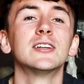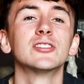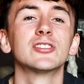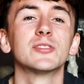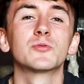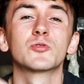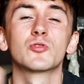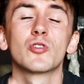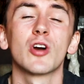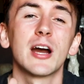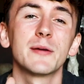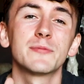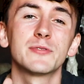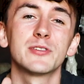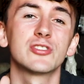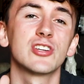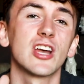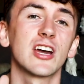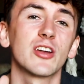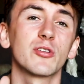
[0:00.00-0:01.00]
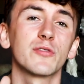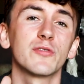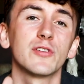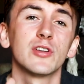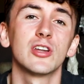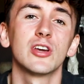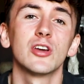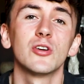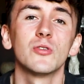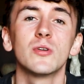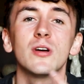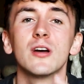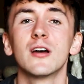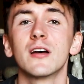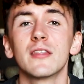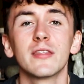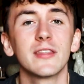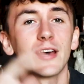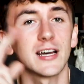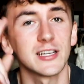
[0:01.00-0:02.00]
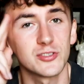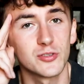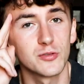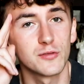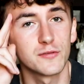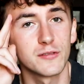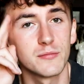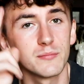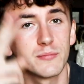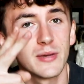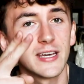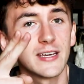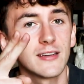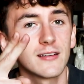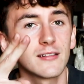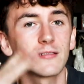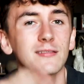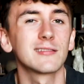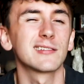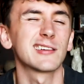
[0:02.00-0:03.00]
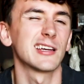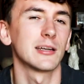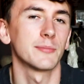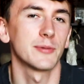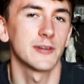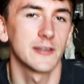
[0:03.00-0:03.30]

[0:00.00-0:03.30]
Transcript: Subscribe to the channel if you're new. That's all from me. In a